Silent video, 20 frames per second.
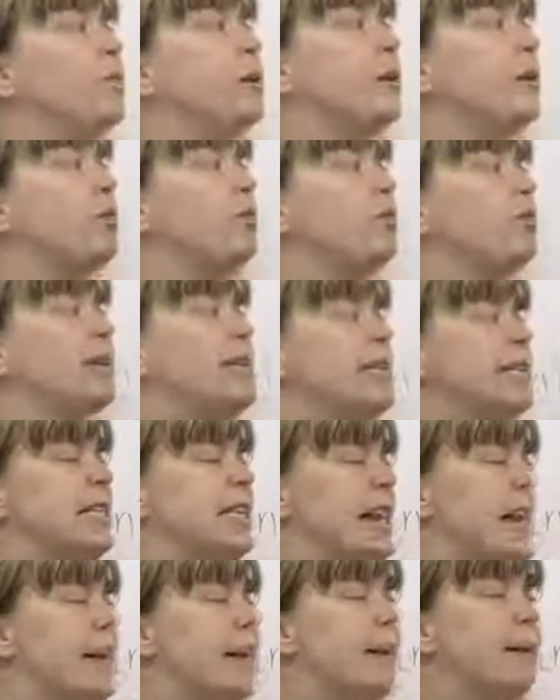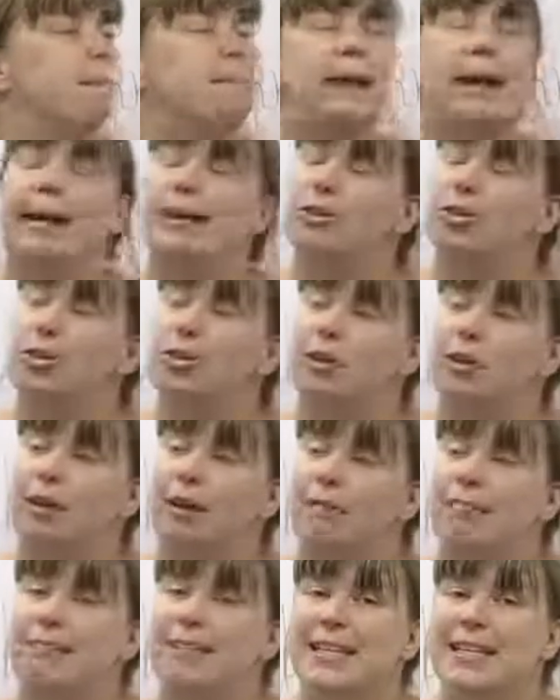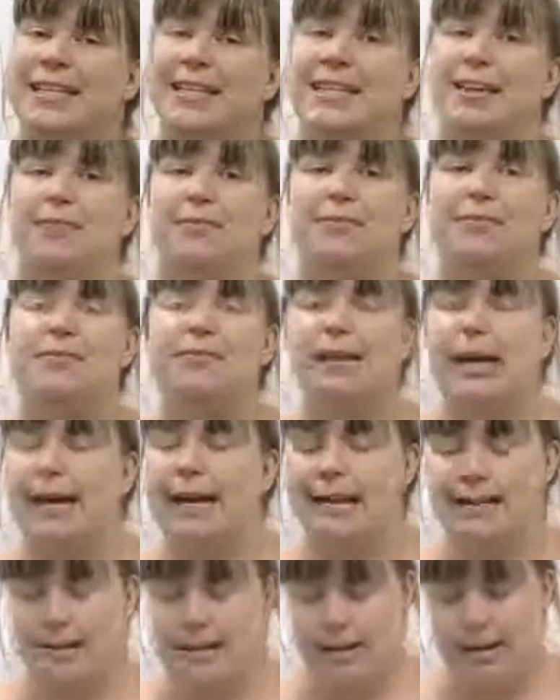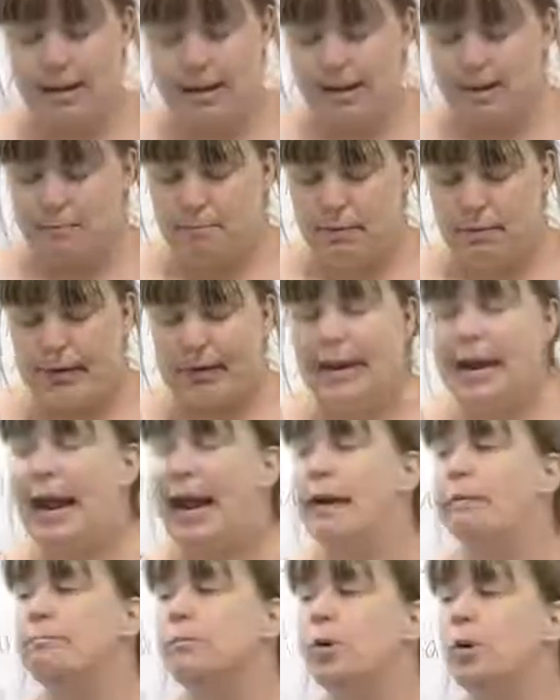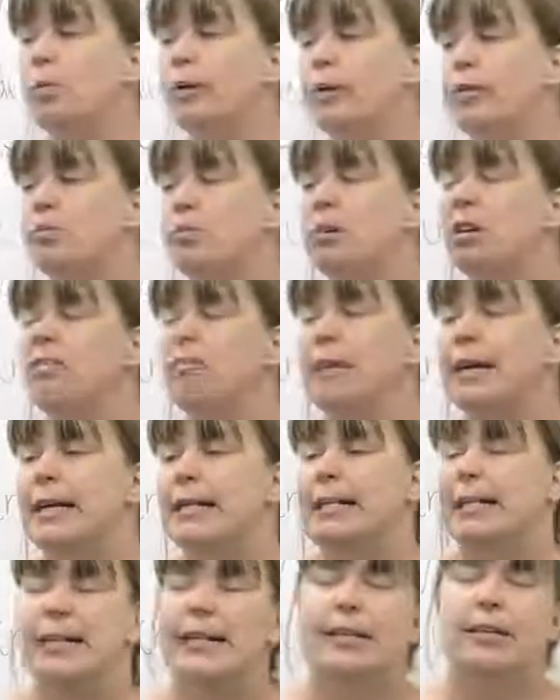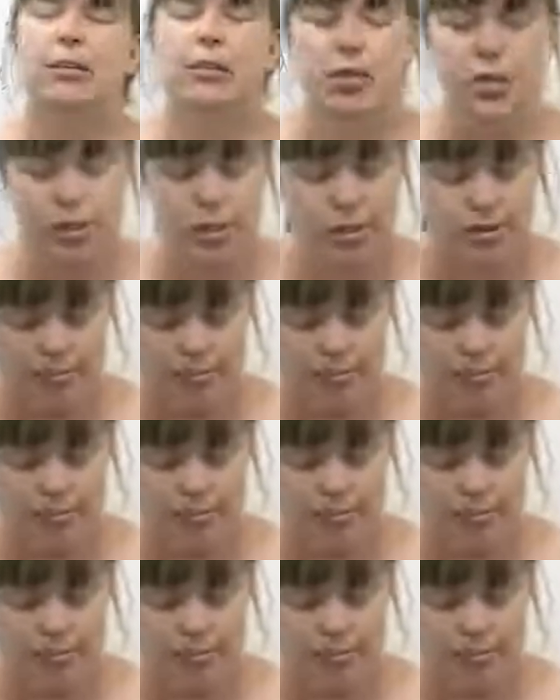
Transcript: feel free to take a picture of this if you like, but I am going to erase it in just